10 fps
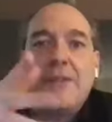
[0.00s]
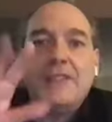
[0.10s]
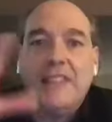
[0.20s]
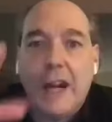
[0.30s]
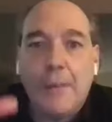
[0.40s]
to have a
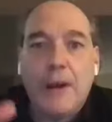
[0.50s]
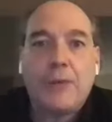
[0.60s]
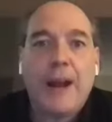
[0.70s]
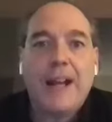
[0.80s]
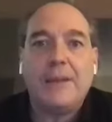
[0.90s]
little bit
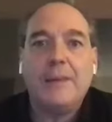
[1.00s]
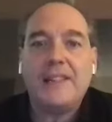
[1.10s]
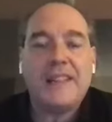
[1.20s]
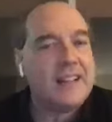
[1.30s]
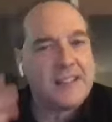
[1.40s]
of
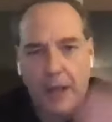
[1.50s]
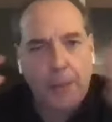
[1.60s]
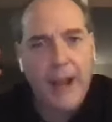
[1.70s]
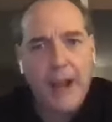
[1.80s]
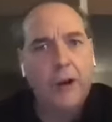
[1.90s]
randomness in it
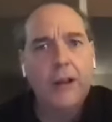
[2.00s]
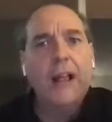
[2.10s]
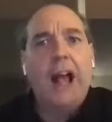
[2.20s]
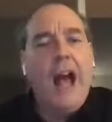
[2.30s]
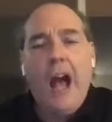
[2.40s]
somehow,
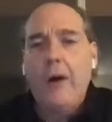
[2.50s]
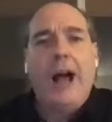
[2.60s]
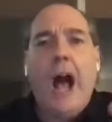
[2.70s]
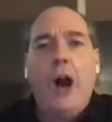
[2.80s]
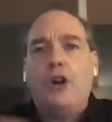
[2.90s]

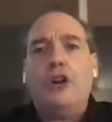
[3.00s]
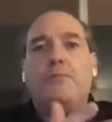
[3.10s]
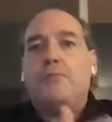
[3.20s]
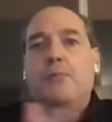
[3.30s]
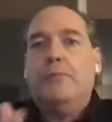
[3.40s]
how could it
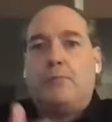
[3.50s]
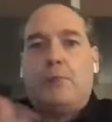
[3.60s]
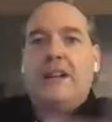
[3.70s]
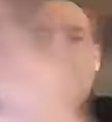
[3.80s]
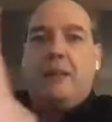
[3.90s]

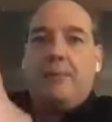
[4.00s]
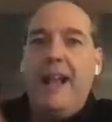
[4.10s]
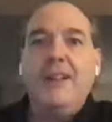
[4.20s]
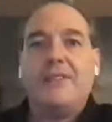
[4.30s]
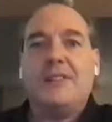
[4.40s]
predict something
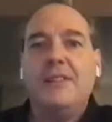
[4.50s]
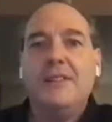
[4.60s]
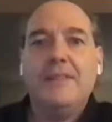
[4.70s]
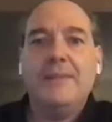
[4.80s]
else?